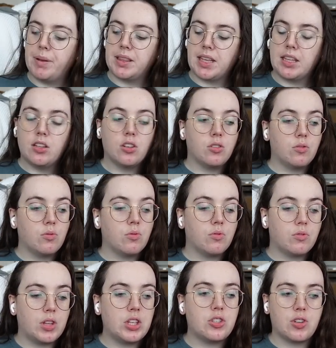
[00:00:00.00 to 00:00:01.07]
but
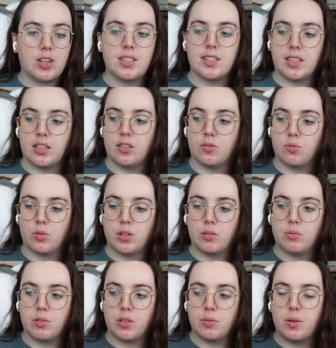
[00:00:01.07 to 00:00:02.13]
they translated really,
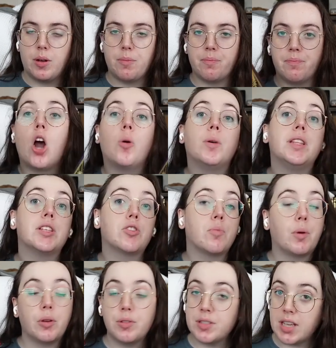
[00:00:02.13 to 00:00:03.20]
really well. Oh, and these are
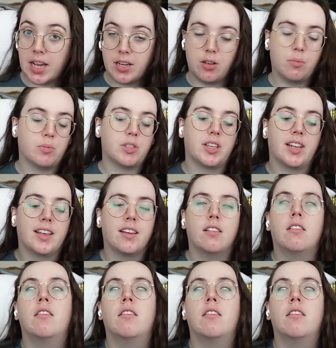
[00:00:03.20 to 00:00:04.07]
both signed. No, I'm just kidding.